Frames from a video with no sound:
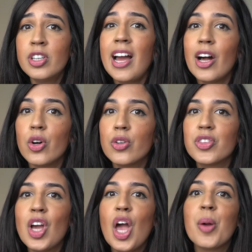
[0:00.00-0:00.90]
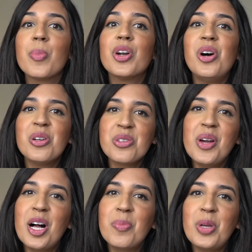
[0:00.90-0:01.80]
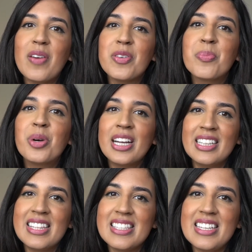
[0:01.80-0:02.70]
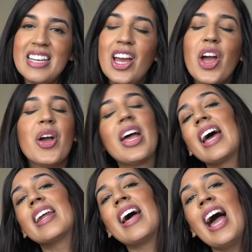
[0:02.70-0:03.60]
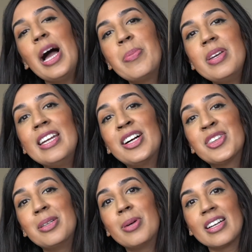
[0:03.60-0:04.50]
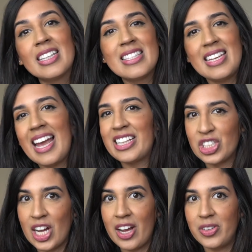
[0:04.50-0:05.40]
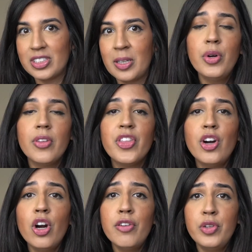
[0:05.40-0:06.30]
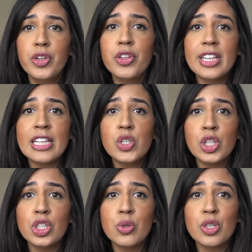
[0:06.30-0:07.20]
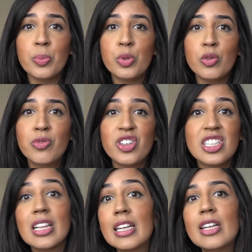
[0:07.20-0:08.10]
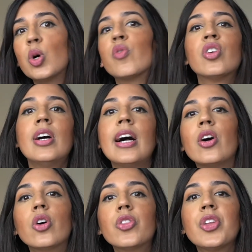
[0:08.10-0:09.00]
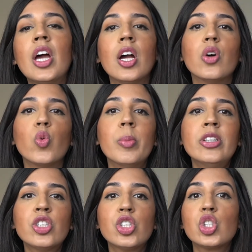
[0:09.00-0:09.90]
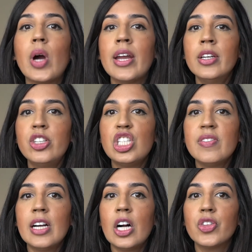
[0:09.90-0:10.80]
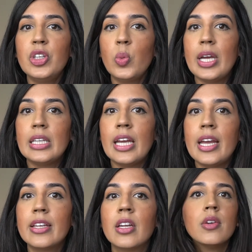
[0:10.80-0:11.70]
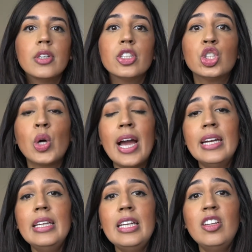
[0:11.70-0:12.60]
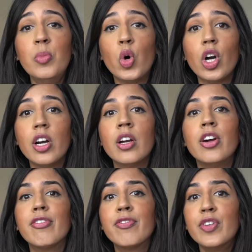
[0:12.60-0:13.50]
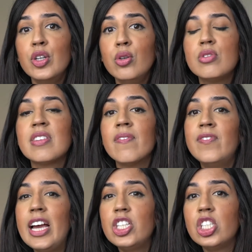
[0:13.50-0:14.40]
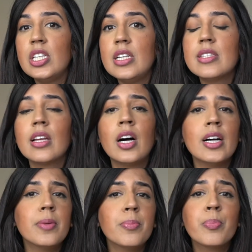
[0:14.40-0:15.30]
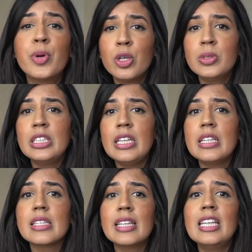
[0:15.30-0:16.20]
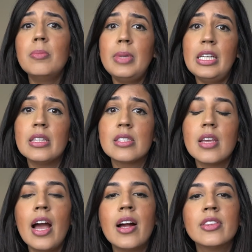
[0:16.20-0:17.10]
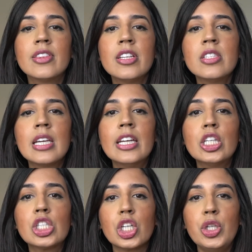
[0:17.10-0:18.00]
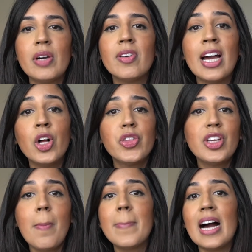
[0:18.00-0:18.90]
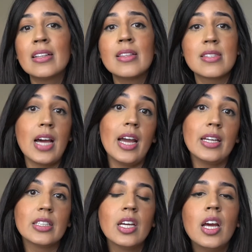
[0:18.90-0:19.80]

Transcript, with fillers: your health, but also help you have a pregnancy and a happy and healthy pregnancy and child. There are a few other things you can do to improve fertility and overall health. Women should try to achieve a healthy weight gain, try to eat more fruits, veggies, um, proteins, lean meats, and this can assure you have a healthy and balanced diet.